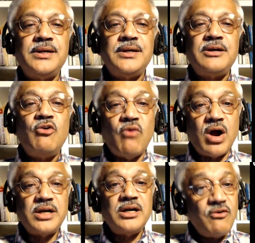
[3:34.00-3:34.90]

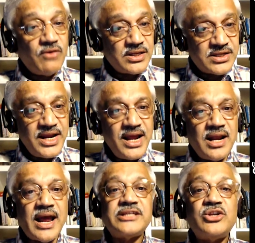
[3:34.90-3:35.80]
Water was real
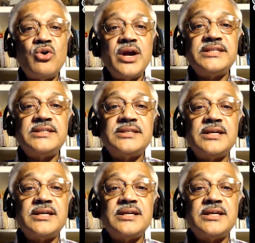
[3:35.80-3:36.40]
as long as